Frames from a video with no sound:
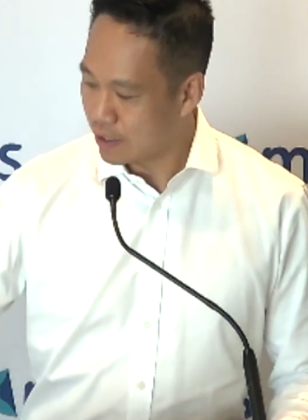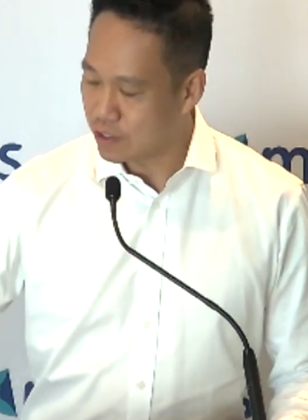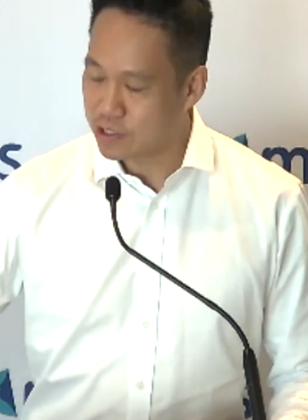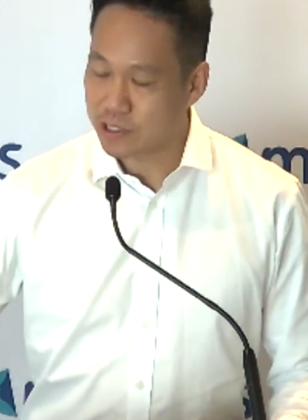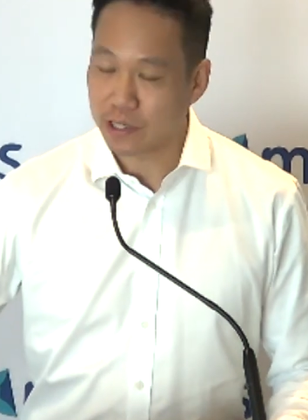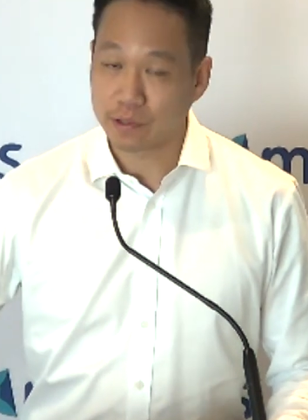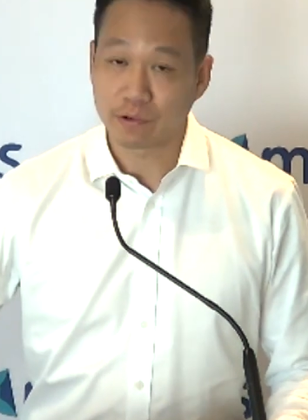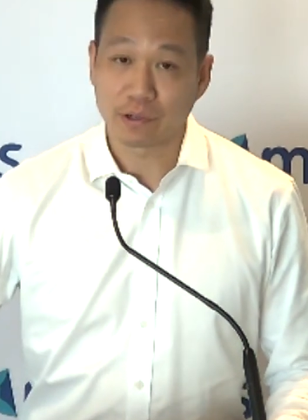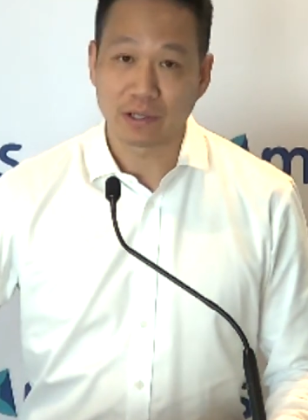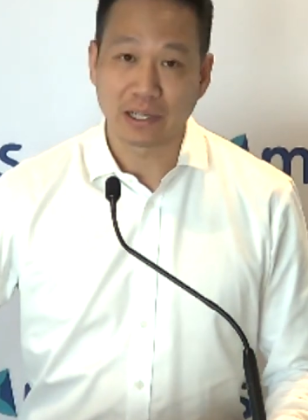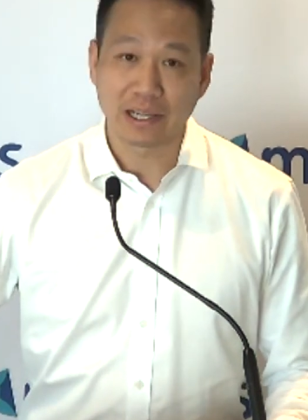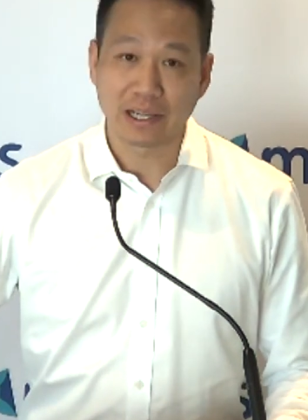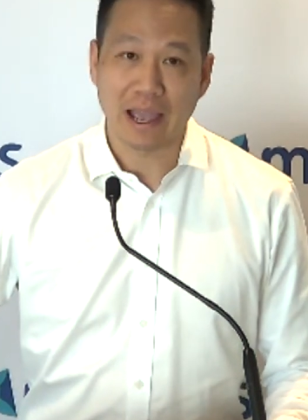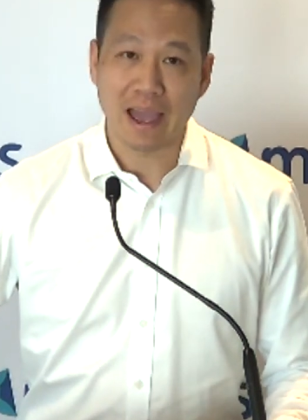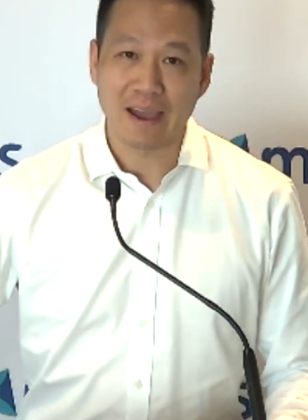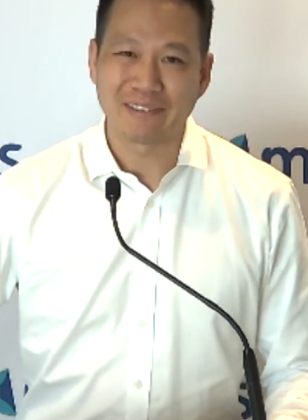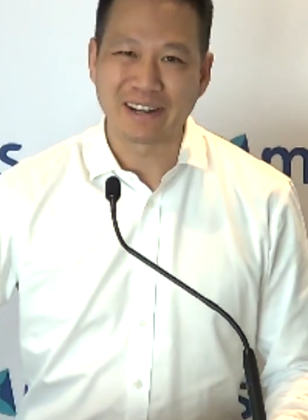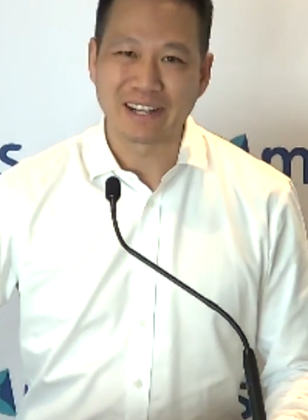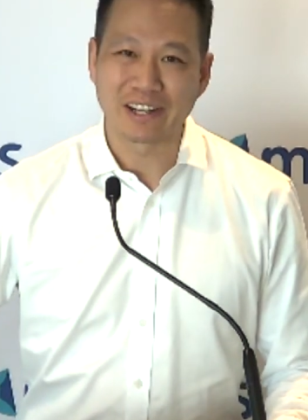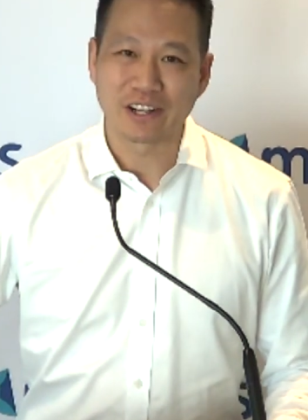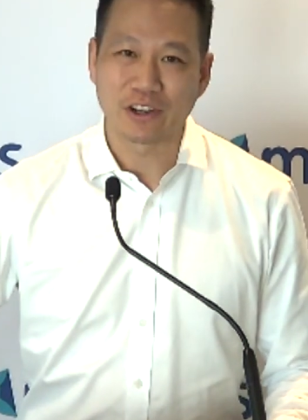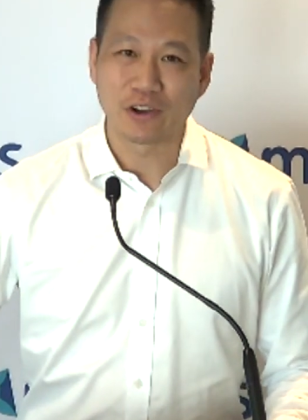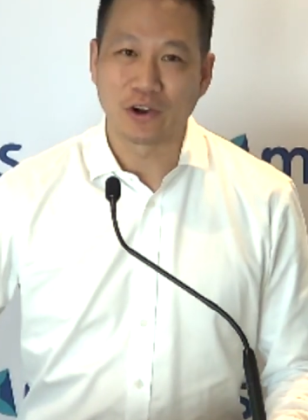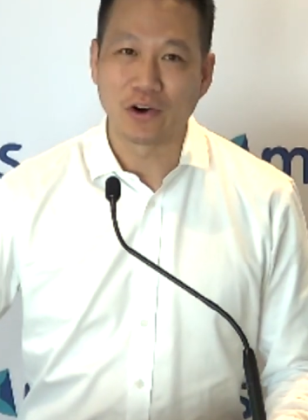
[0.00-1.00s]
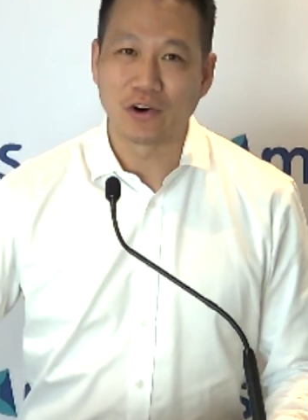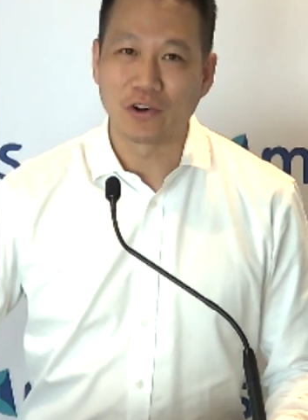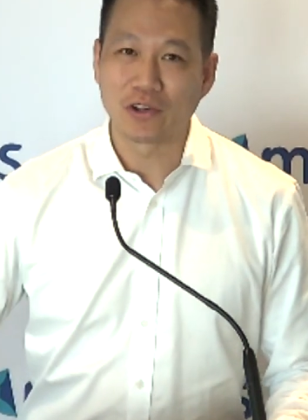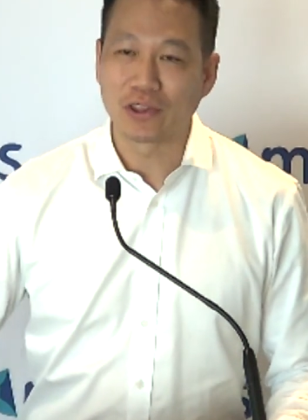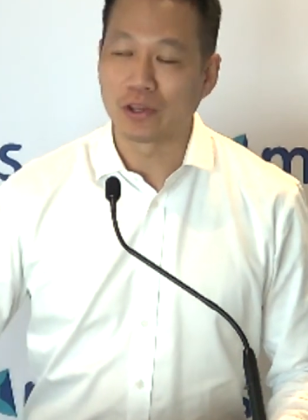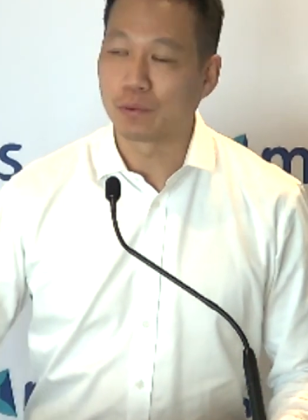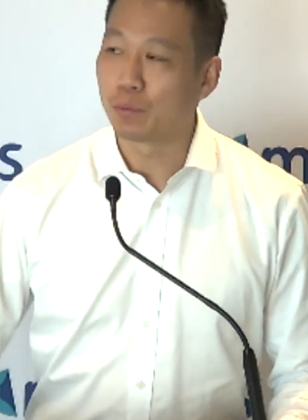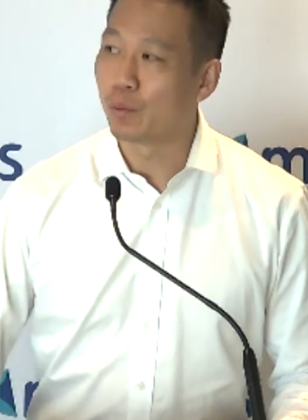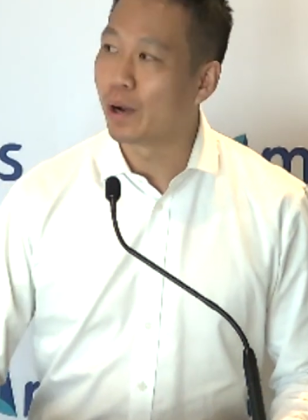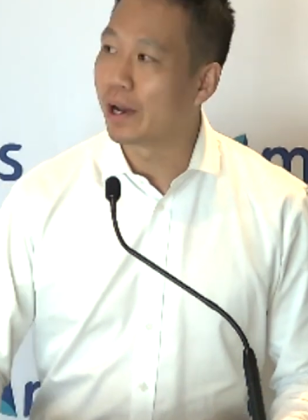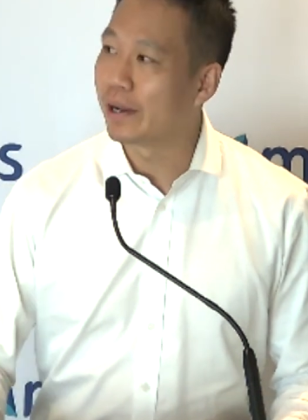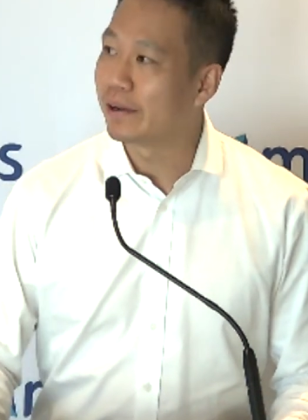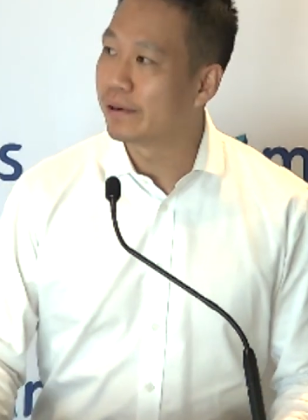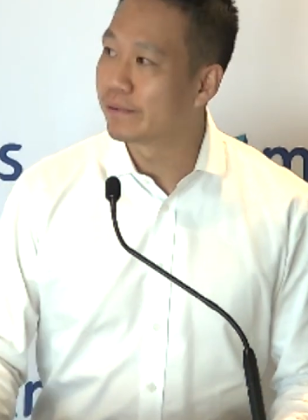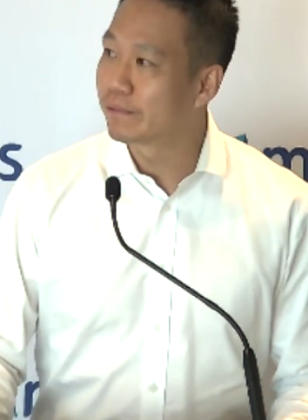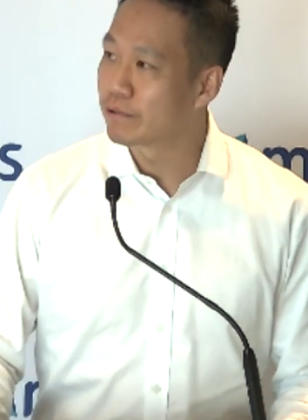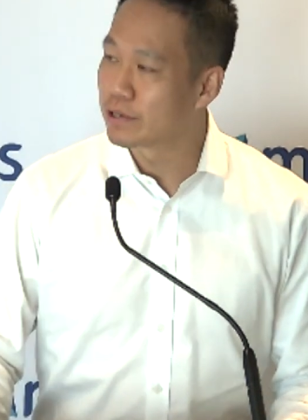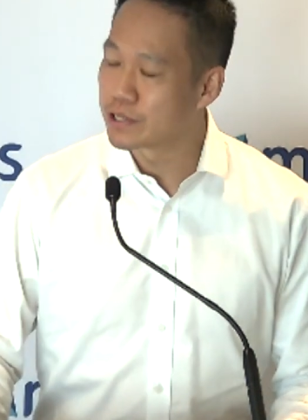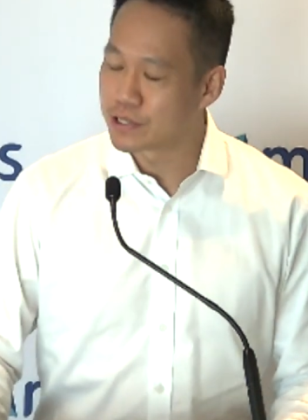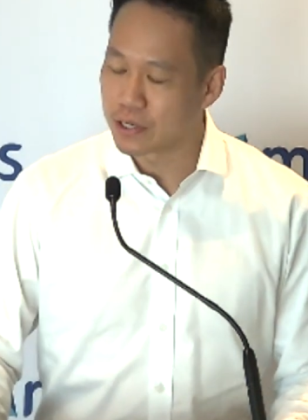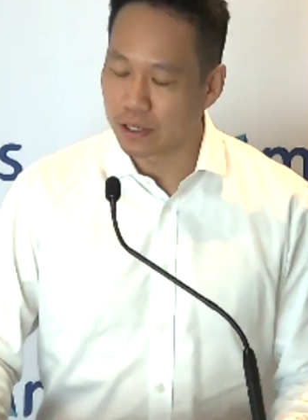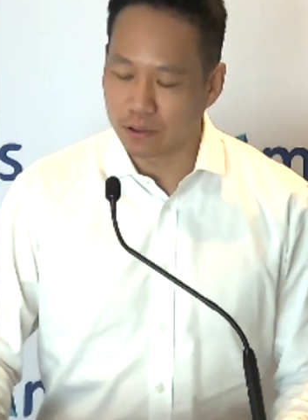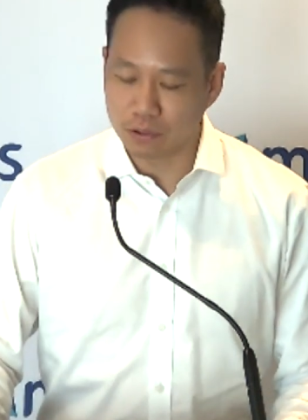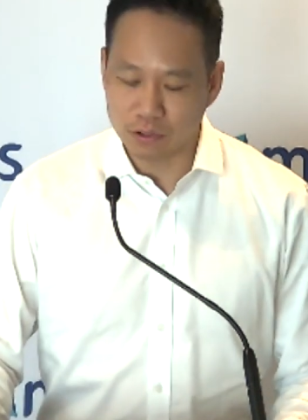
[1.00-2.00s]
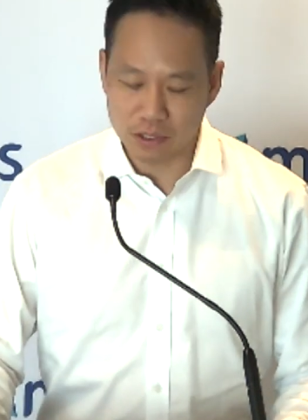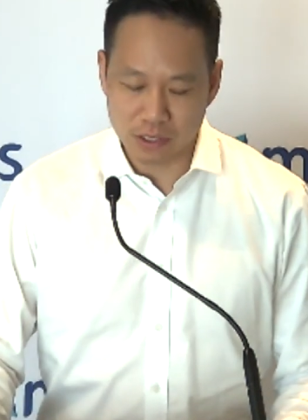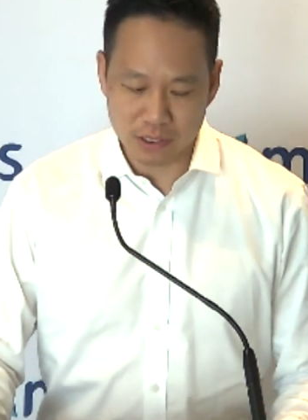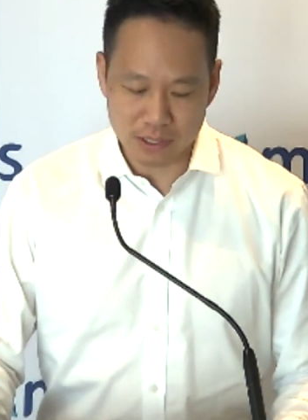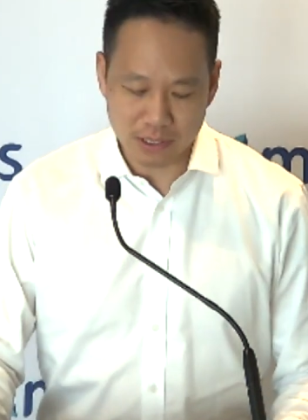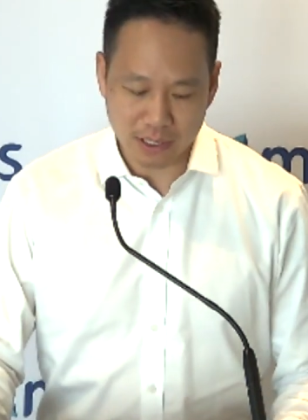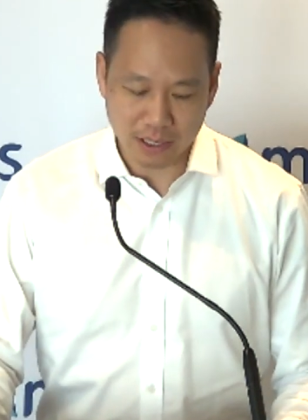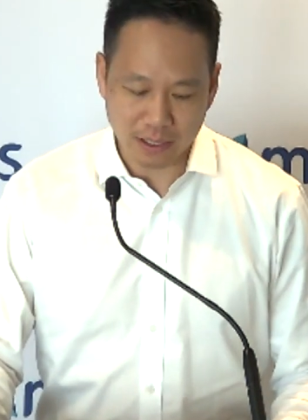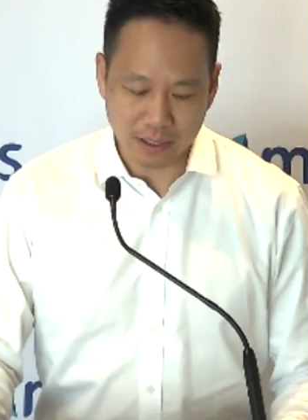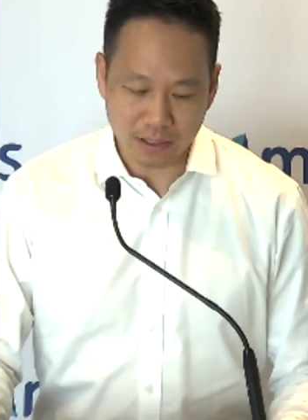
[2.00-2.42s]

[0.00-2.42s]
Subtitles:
generally haven't gone the way of results.